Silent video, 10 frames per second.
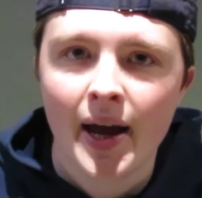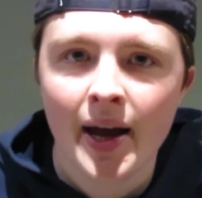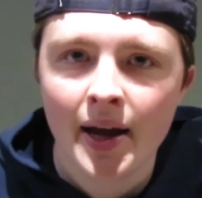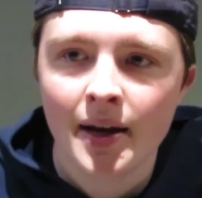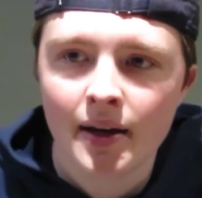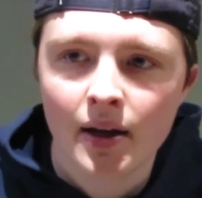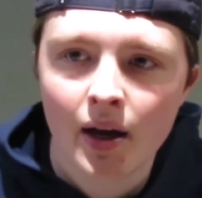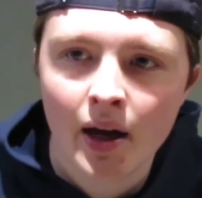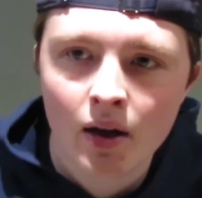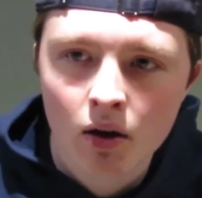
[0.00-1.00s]
And
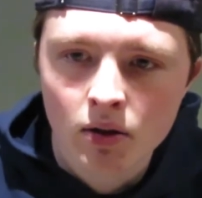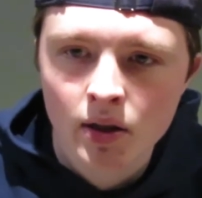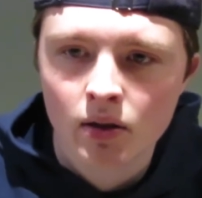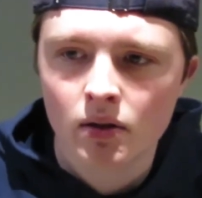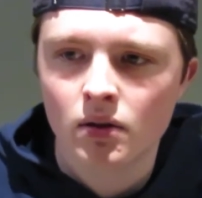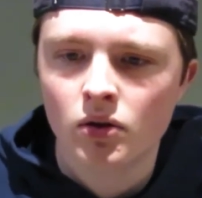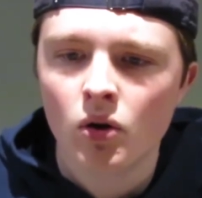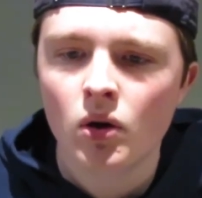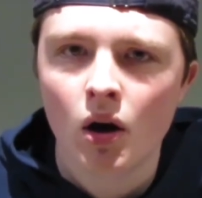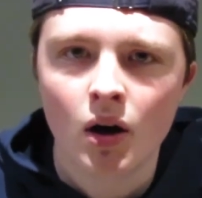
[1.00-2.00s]
I called it
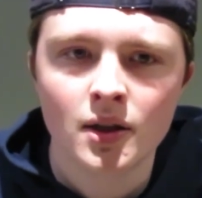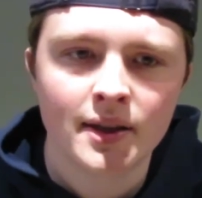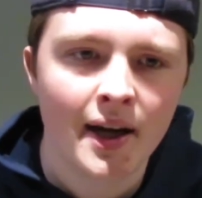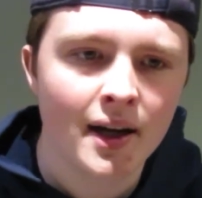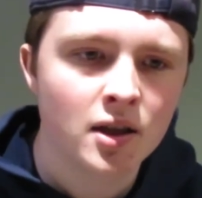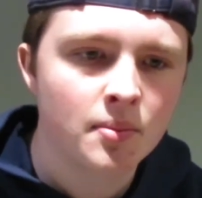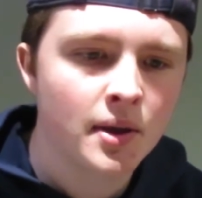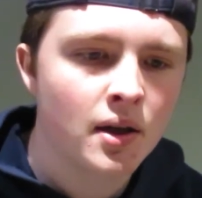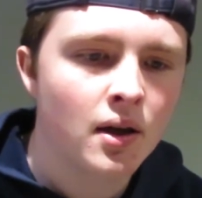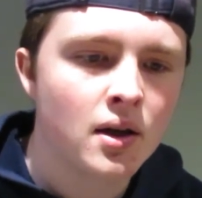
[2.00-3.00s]
No Contact
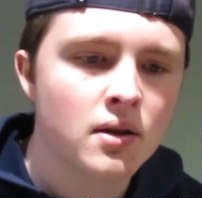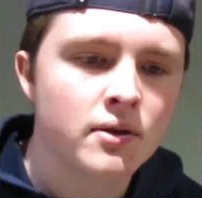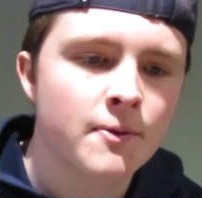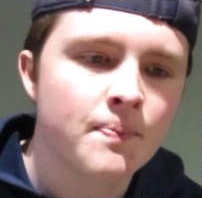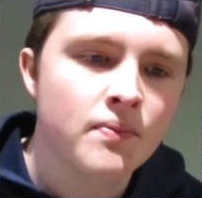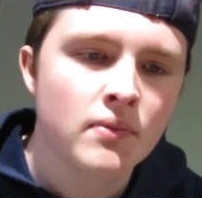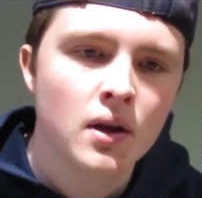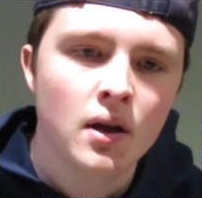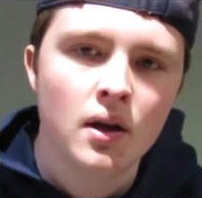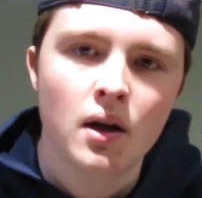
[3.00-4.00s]
because
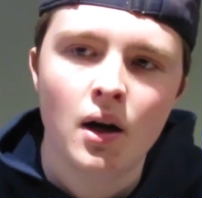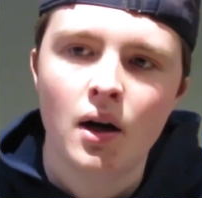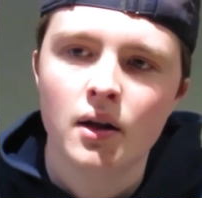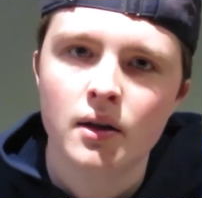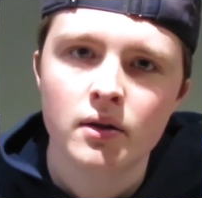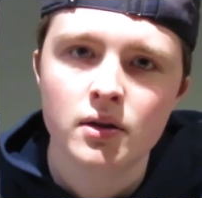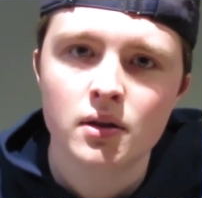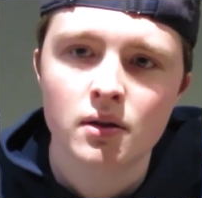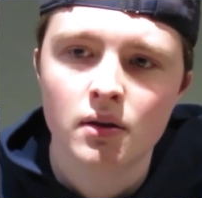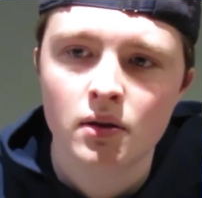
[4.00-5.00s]
uh,
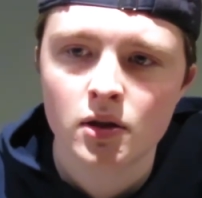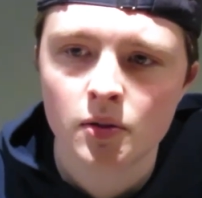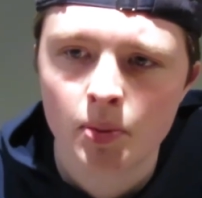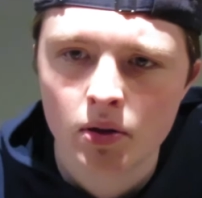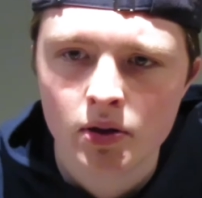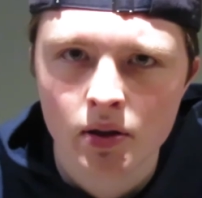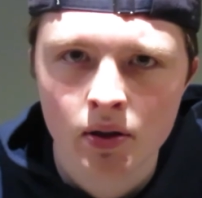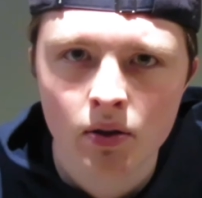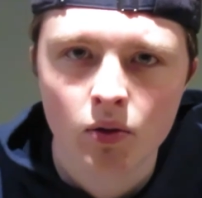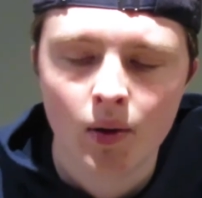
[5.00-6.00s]
there's there's this
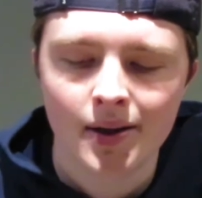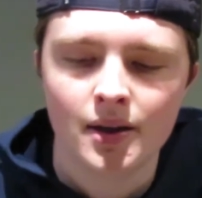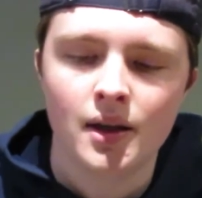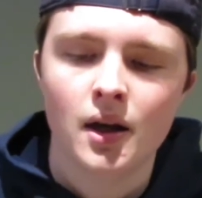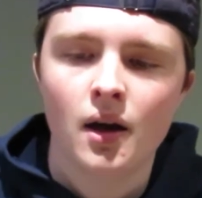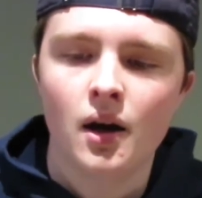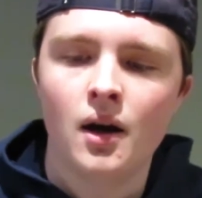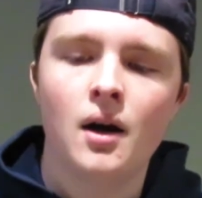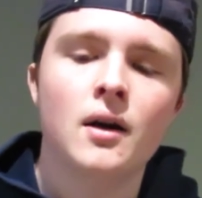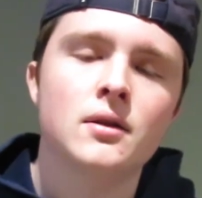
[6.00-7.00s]
person who I
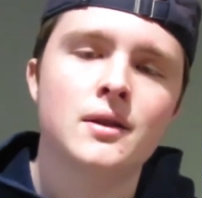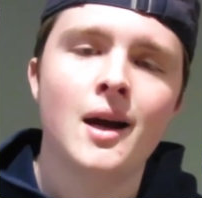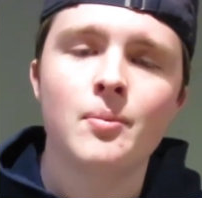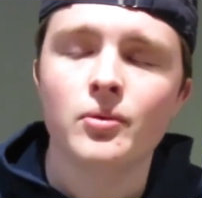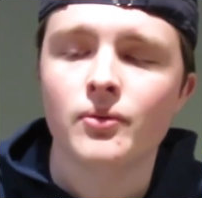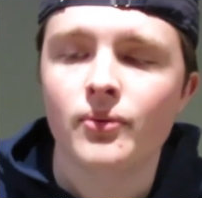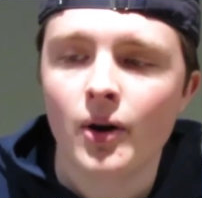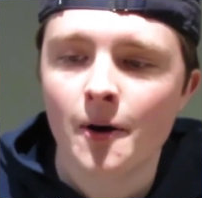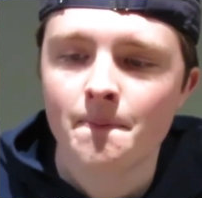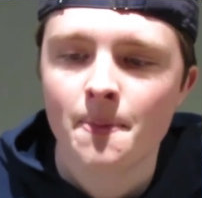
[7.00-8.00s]
uh, sampled
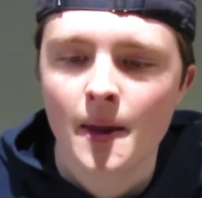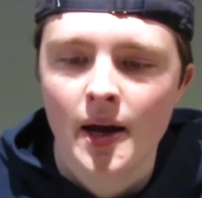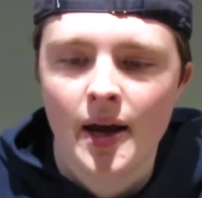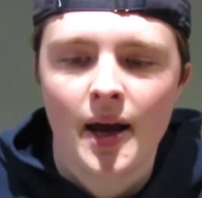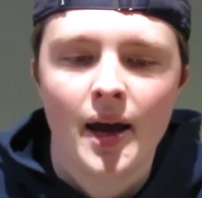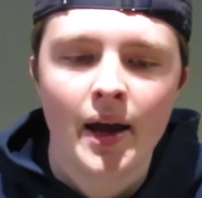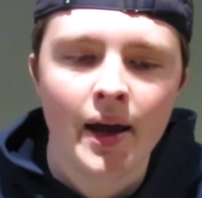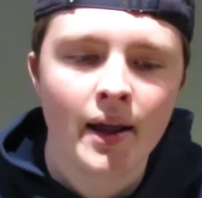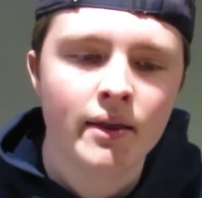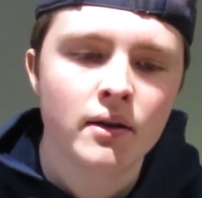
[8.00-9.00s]
from
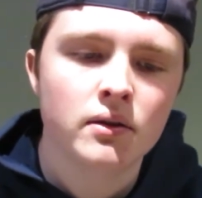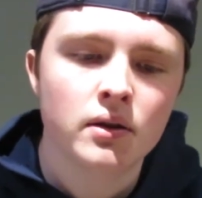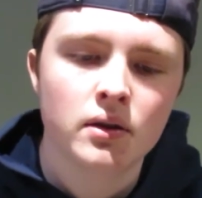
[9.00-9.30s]
and